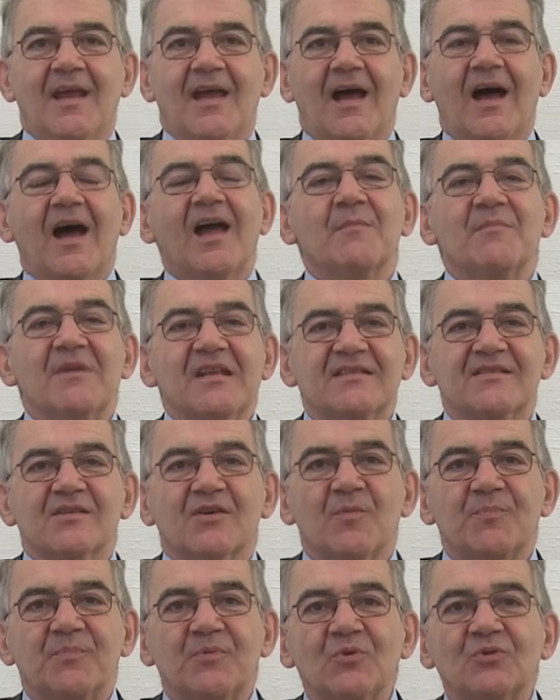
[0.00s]
I'm Enzo
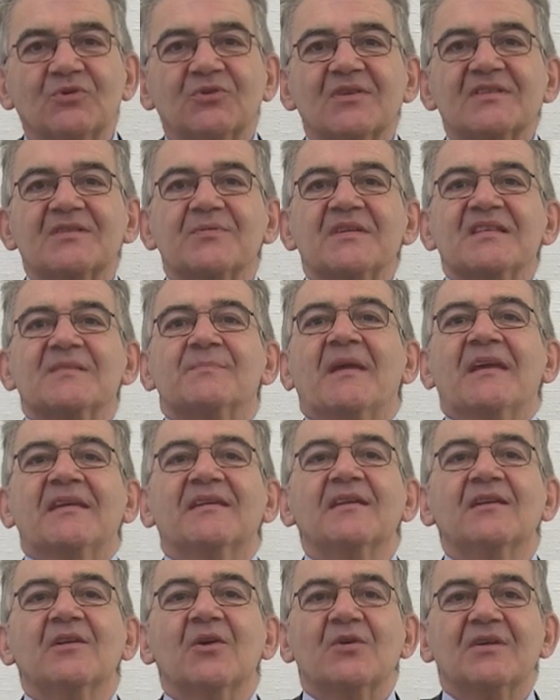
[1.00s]
Caputo, Swiss
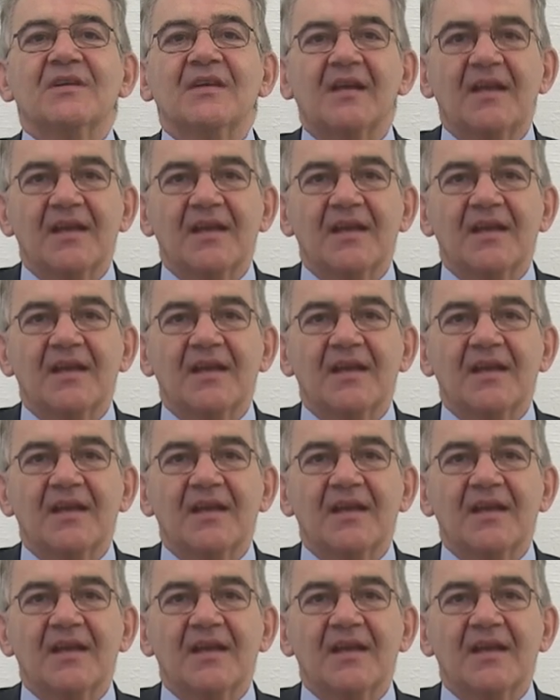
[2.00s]
banking lawyer.